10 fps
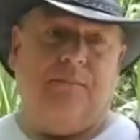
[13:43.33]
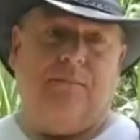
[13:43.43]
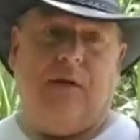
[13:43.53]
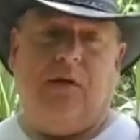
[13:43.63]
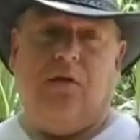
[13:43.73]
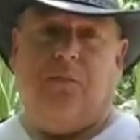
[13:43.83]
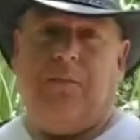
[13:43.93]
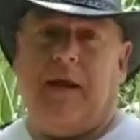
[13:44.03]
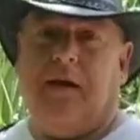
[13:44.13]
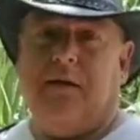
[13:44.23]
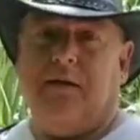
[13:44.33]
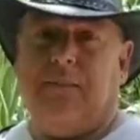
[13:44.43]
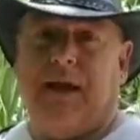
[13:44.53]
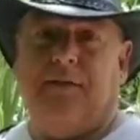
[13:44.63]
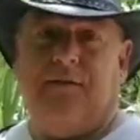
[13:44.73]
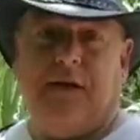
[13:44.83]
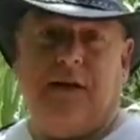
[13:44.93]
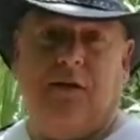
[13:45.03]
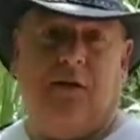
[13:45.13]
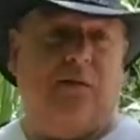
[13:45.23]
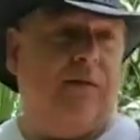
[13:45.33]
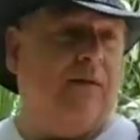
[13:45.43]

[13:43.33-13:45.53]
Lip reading: you know, pay-on-demand video